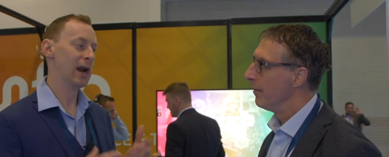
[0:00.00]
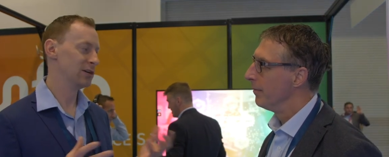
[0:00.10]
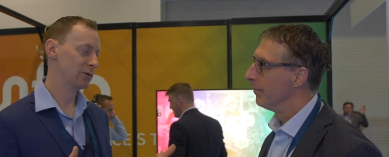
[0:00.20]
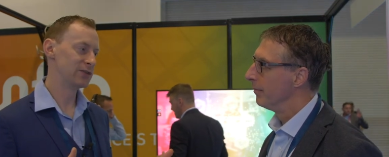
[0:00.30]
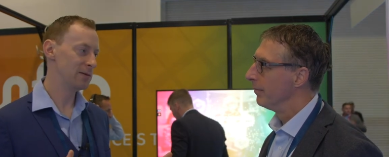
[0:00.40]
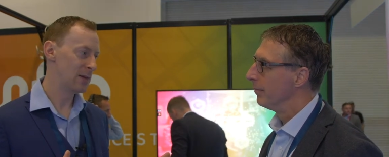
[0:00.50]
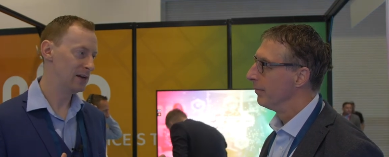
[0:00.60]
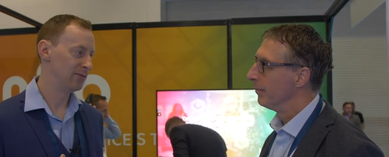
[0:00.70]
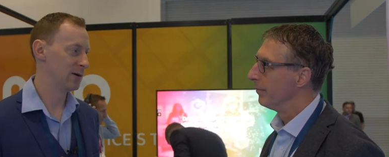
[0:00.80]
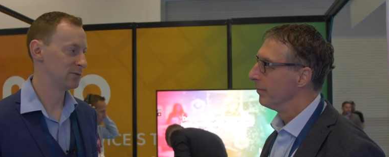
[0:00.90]
Speaker 1: And I don't see
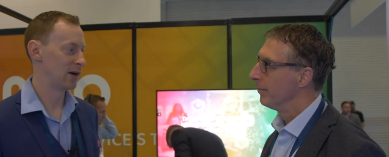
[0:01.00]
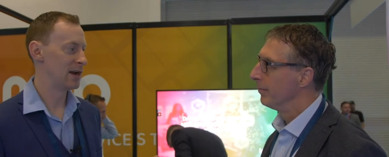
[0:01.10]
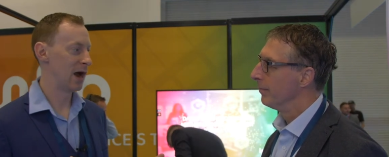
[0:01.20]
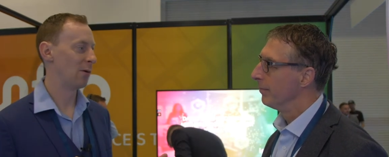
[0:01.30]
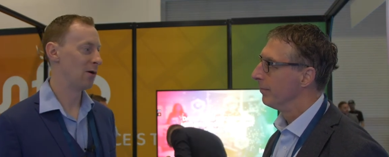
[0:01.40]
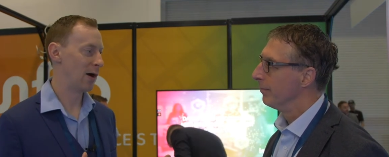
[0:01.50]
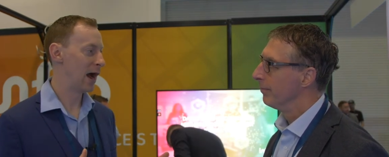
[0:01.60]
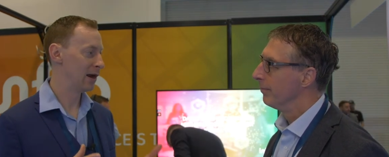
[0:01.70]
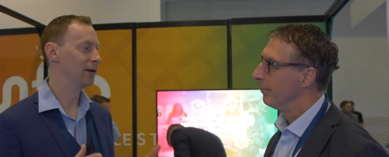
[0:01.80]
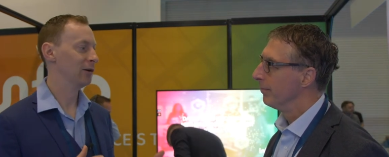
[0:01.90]
many firms right now who
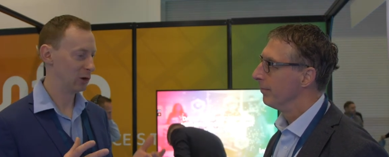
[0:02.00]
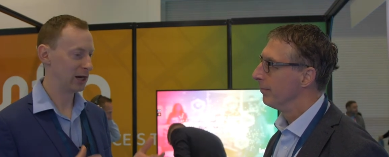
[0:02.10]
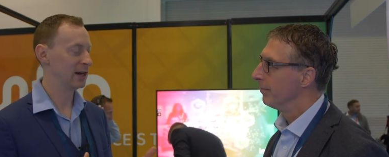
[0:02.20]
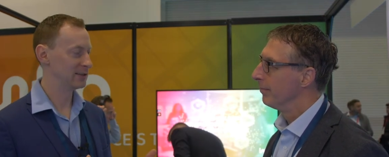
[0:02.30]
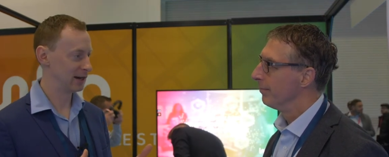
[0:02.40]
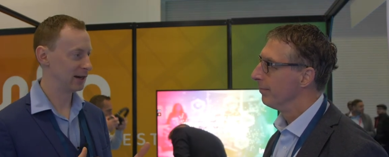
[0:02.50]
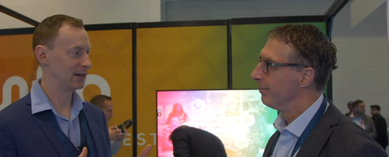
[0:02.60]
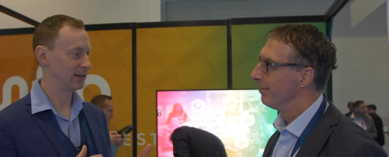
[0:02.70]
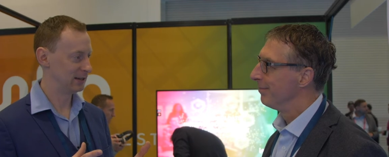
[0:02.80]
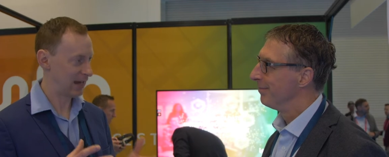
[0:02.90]
aren't looking to
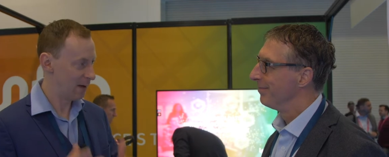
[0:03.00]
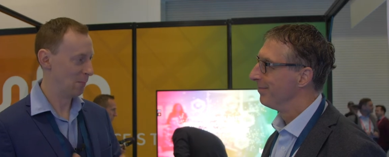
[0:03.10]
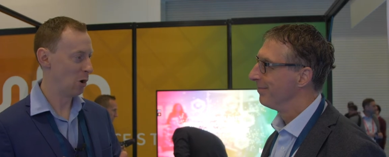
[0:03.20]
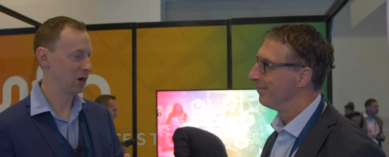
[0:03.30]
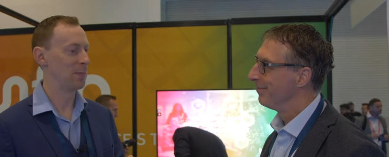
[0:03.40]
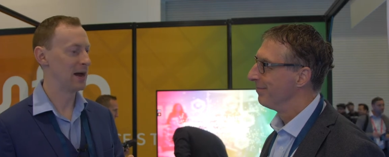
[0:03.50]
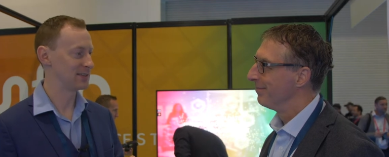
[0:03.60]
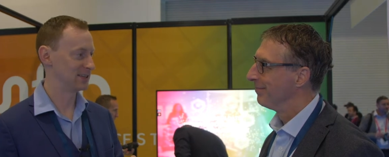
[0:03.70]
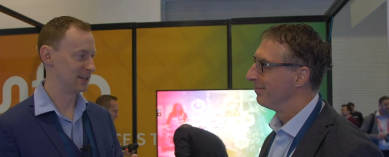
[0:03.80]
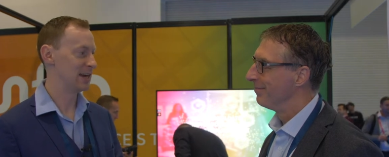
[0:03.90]
get more
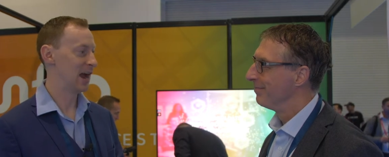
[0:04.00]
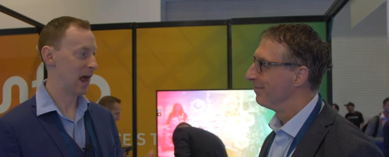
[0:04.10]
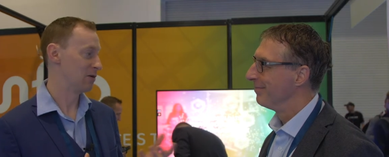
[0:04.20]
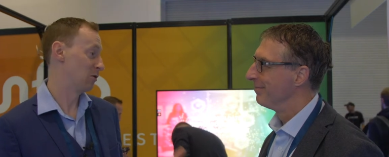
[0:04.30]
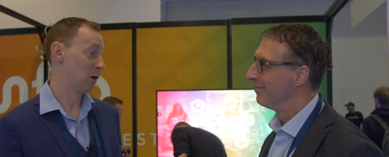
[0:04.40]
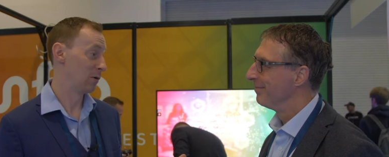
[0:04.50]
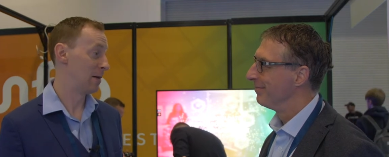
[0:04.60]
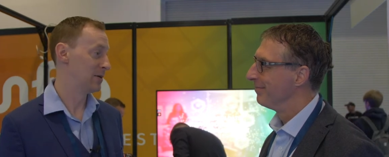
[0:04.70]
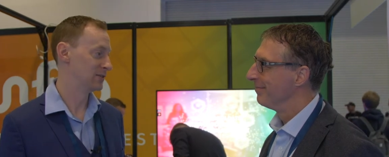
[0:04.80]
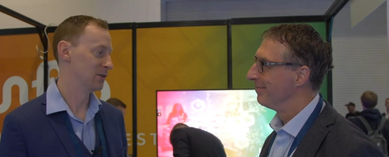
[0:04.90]
capacity and grow
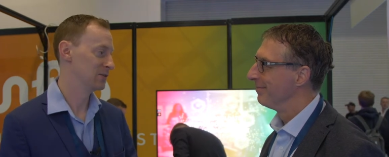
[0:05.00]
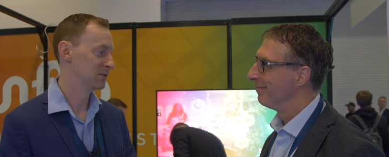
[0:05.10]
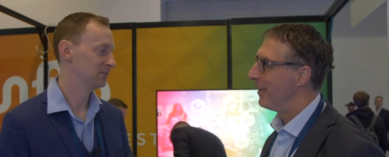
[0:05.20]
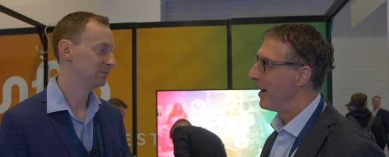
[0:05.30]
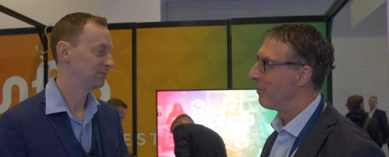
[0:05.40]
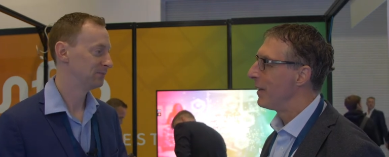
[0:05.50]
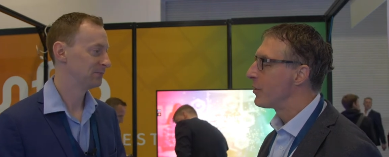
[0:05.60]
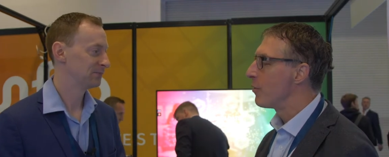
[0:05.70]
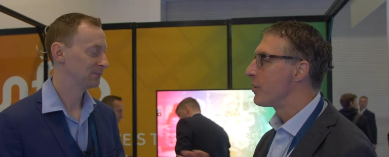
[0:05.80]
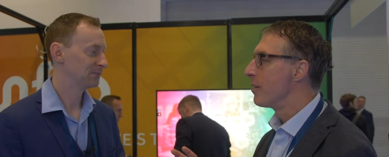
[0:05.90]
their business. Wow.
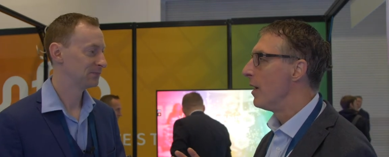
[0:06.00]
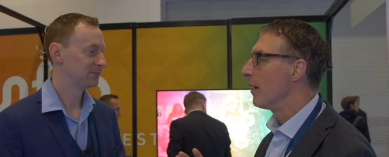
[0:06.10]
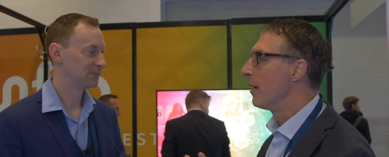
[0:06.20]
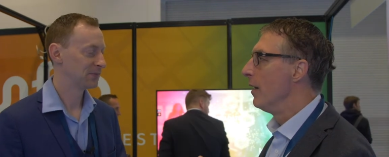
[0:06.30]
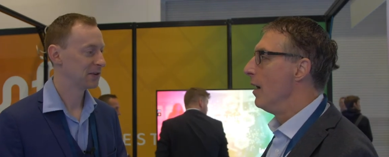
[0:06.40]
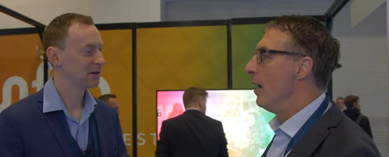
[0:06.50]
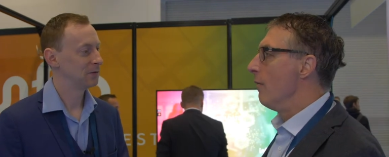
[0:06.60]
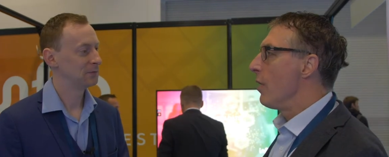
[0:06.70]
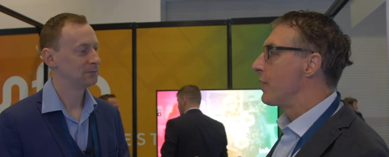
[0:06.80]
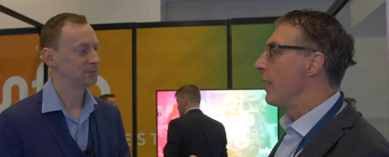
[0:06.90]
Last
Speaker 2: question, Mark.
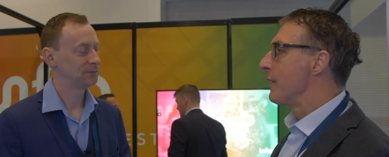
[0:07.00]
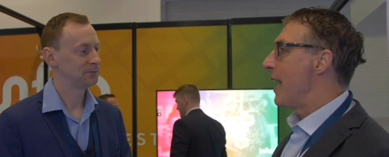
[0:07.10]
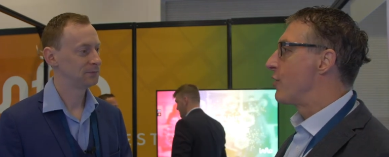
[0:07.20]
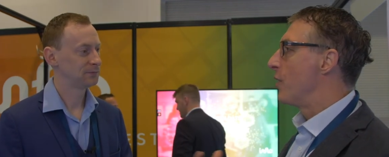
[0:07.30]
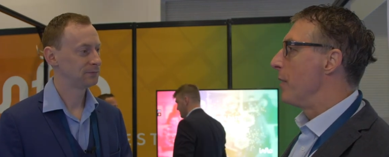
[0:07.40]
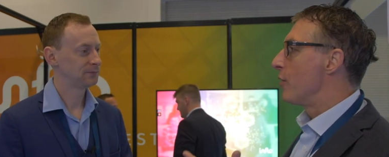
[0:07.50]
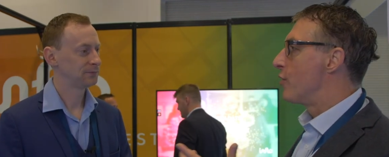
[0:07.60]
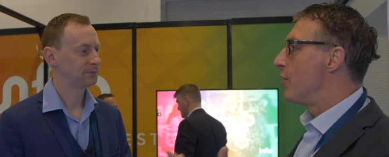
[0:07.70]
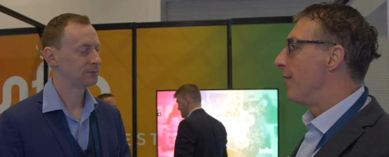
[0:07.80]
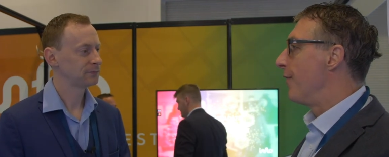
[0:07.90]
What skills
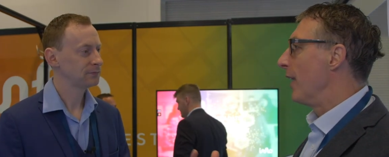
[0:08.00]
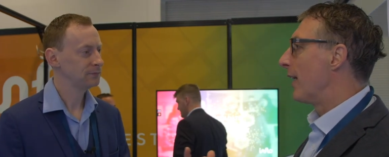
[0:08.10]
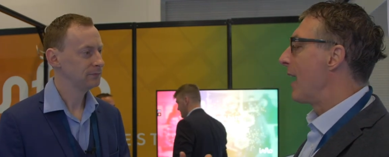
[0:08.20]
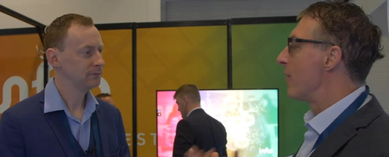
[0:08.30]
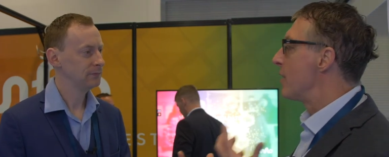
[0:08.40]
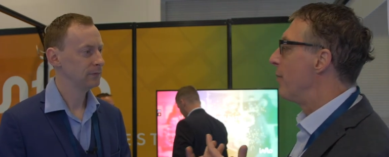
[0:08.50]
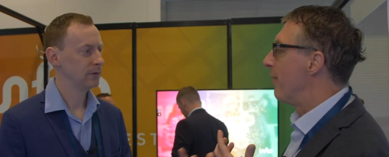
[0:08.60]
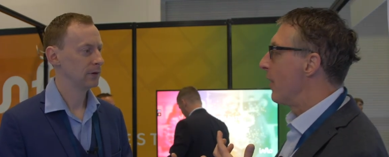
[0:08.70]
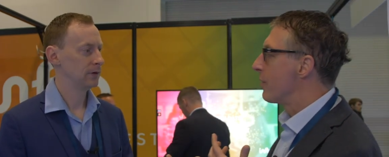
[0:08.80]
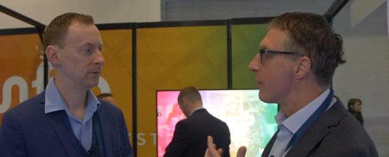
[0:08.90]
attributes do you feel accounting
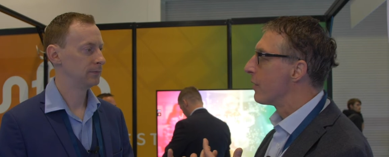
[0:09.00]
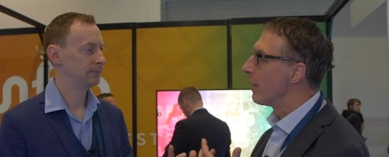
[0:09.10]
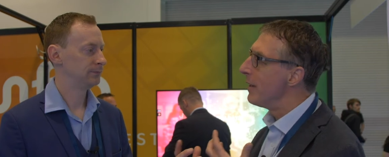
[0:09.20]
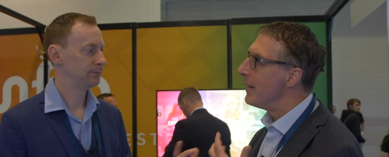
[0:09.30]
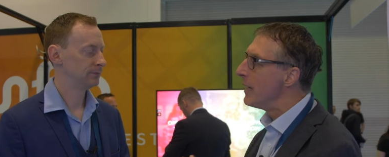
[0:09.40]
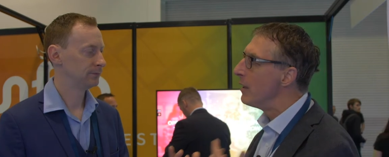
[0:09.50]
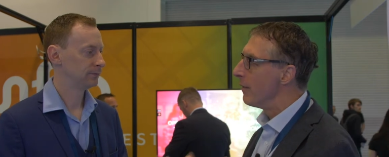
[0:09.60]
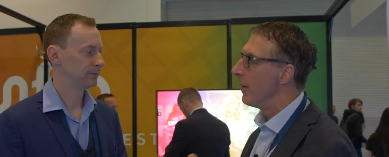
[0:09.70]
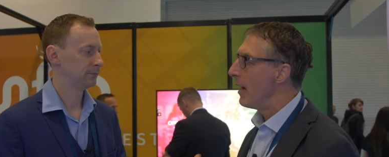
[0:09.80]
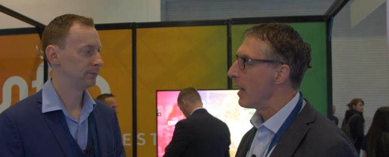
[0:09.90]
professionals are going to need
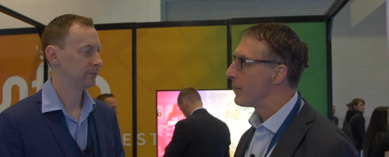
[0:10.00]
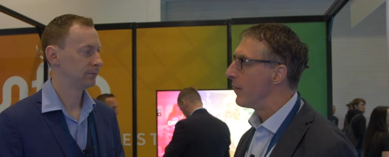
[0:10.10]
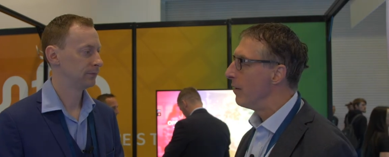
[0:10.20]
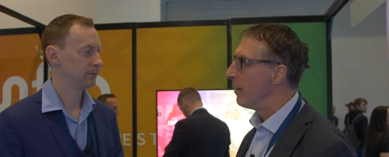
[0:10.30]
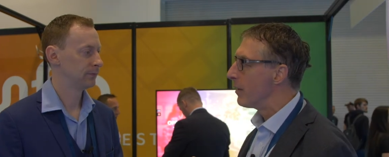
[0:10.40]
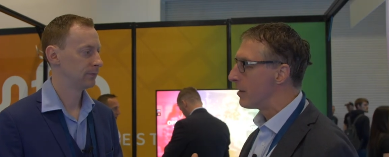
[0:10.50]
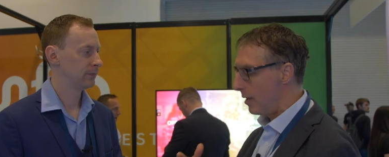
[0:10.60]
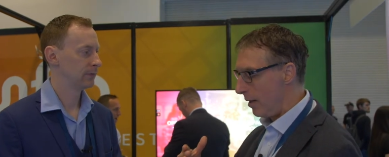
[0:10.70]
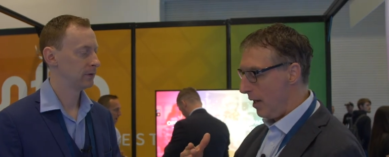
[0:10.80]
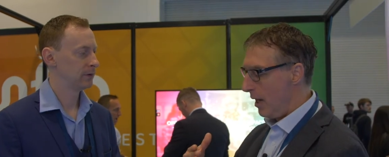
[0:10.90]
over the next few years
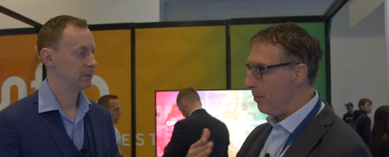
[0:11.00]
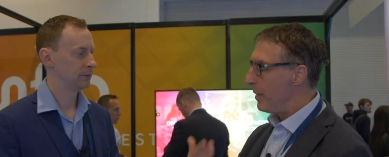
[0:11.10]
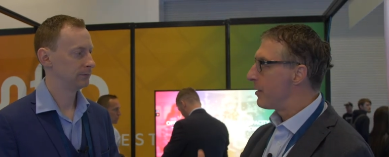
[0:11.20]
to be